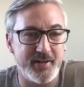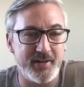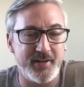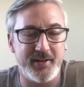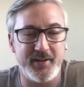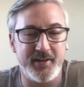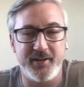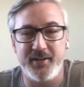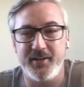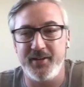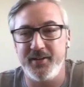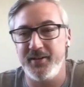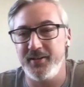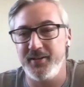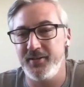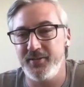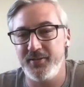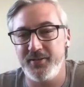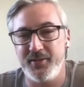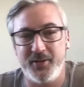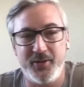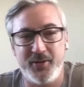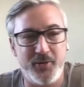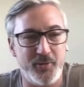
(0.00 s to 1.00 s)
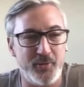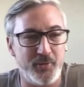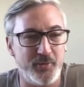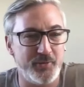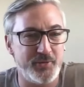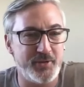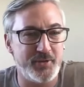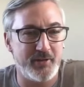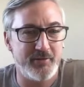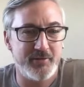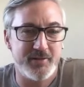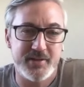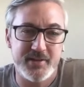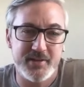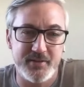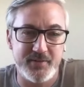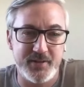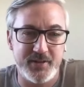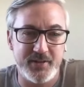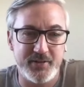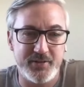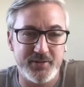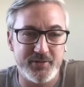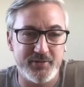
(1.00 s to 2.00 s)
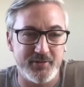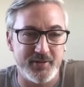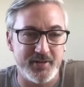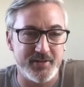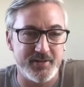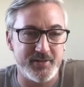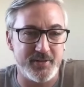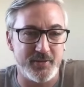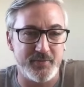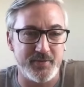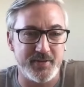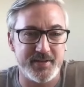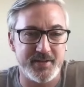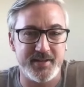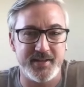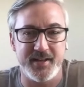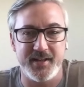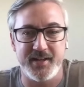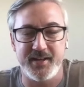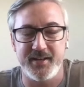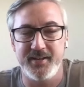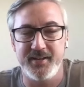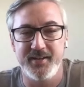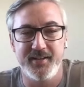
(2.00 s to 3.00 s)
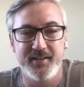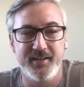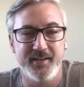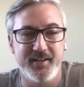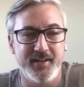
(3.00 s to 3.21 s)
The whole generative industry is obviously